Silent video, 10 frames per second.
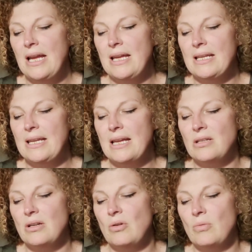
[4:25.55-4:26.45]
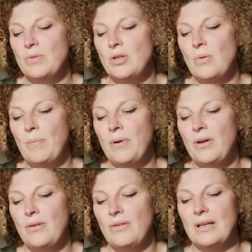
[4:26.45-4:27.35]
It led up to a
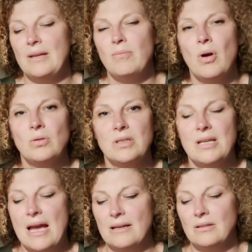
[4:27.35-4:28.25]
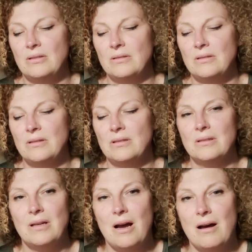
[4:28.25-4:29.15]
perfectly molded ankle,
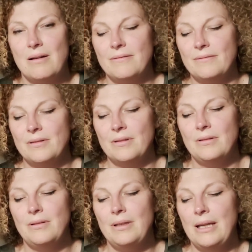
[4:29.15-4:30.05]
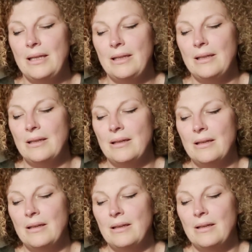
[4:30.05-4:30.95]
calf, knee.
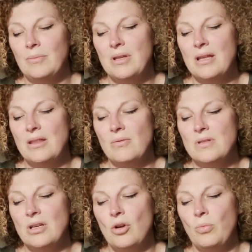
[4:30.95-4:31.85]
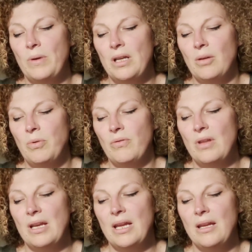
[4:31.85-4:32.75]
But then there was an opening above
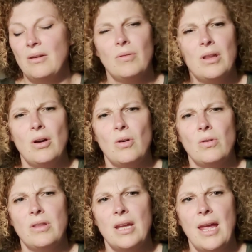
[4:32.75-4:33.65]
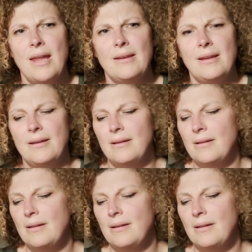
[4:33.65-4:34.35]
the knee where the whole thing ended.